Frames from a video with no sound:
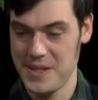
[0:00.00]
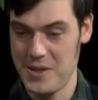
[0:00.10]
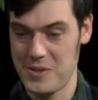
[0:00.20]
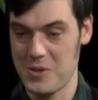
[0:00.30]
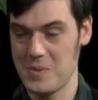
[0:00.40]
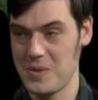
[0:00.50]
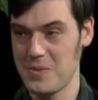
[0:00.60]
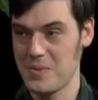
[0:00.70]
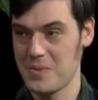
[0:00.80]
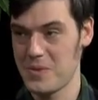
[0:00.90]
you know, in terms
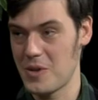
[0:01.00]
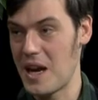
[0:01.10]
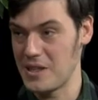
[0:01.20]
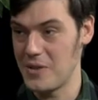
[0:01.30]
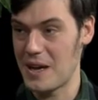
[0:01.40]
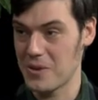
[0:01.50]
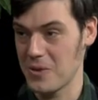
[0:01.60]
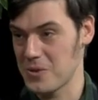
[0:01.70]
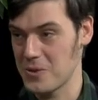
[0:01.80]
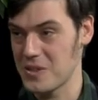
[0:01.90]
of trying new
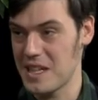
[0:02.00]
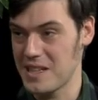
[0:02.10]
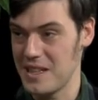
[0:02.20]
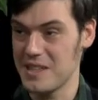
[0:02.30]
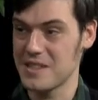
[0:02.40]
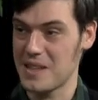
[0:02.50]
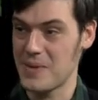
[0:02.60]
agricultural techniques.